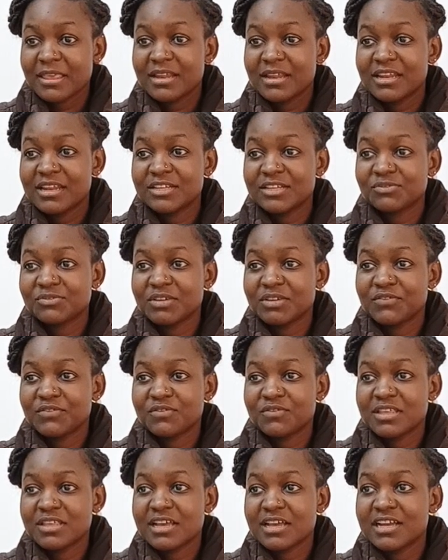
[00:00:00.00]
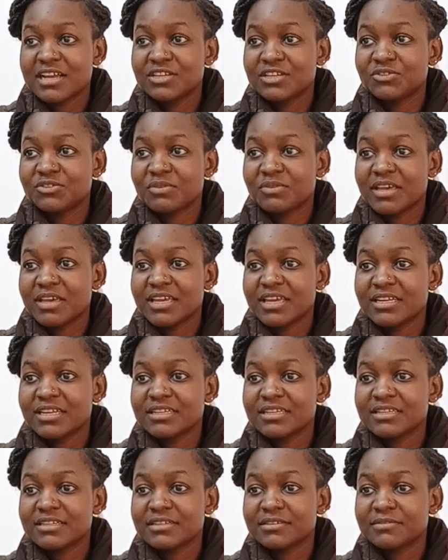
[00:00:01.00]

let's wait for the ad to end.